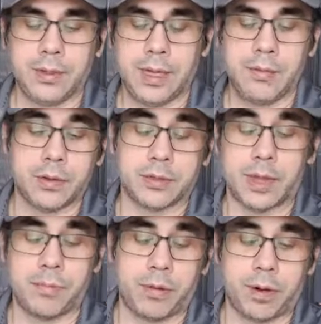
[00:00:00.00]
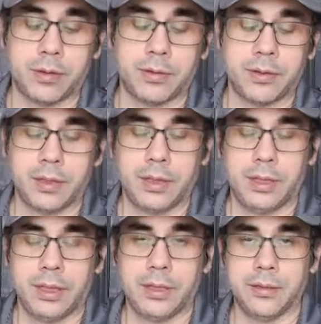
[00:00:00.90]
table, the top part,
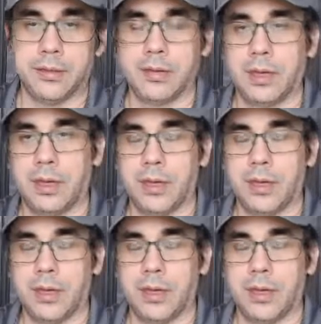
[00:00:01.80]
is.